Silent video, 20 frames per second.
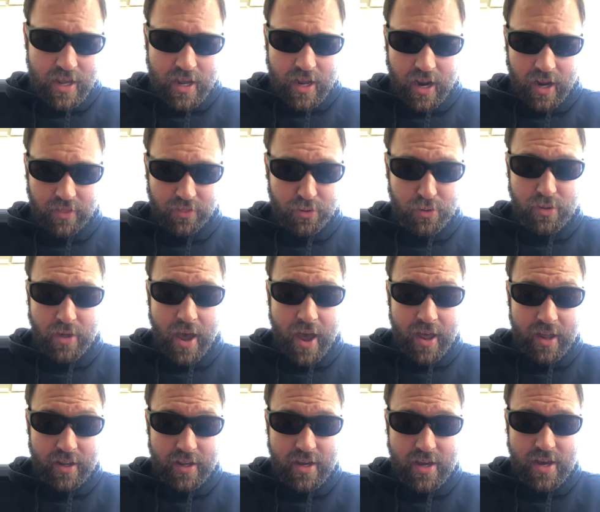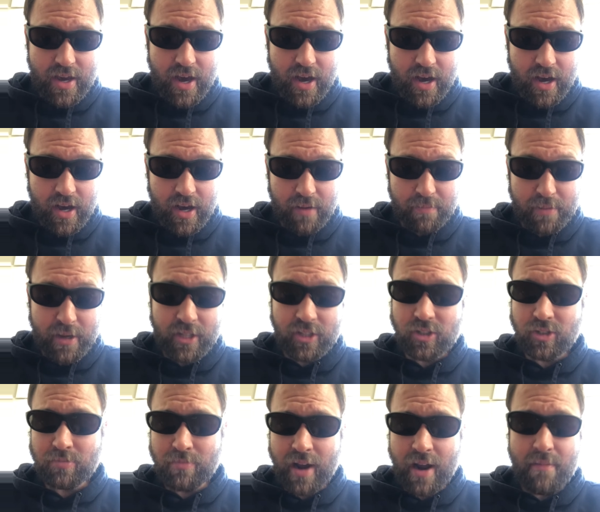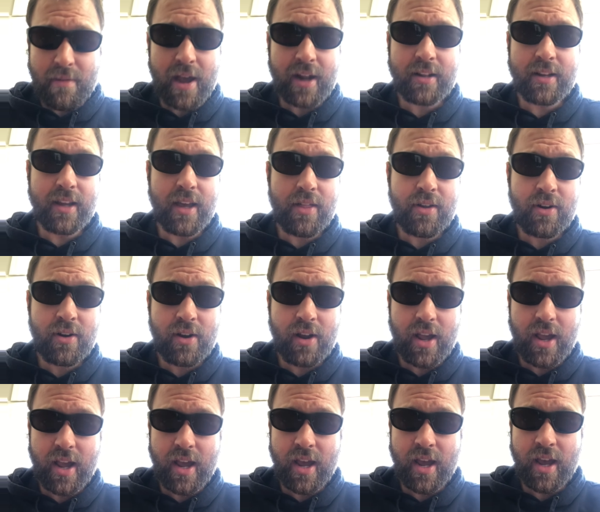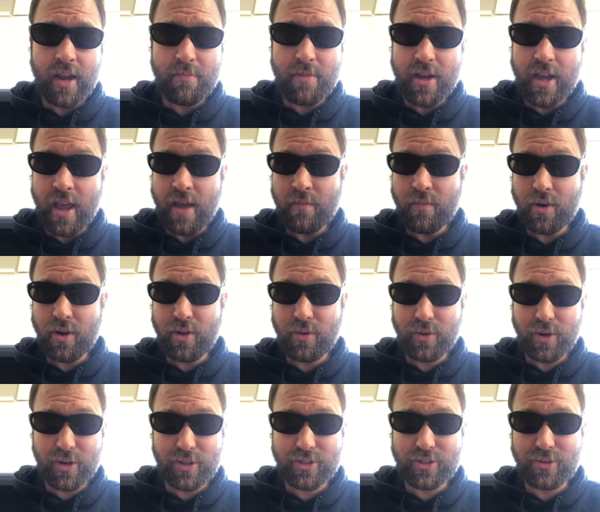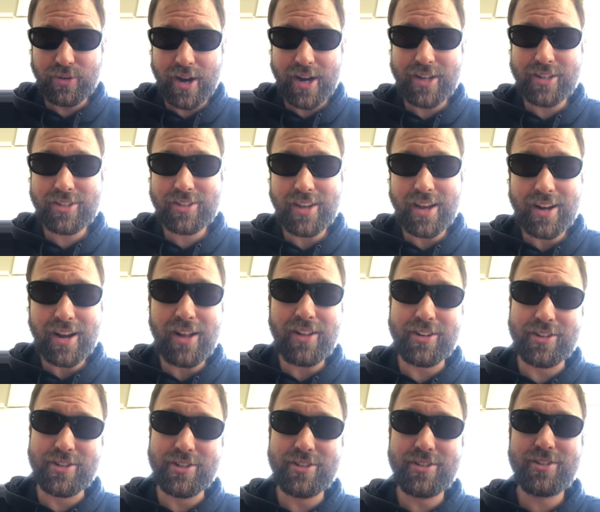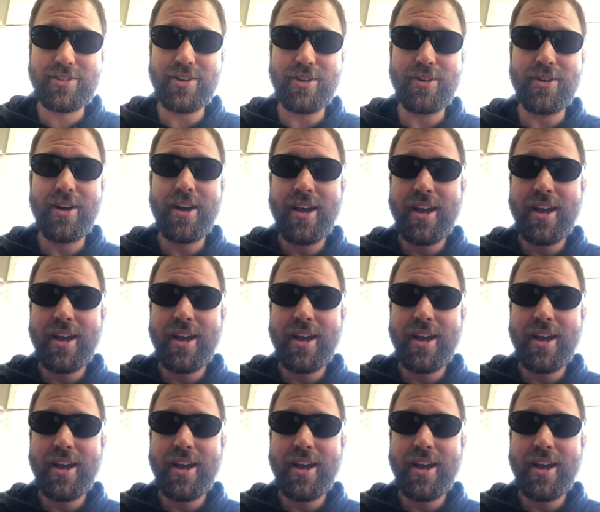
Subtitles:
And through that, he pieced his mind back together and became one of the world's greatest psychologists. So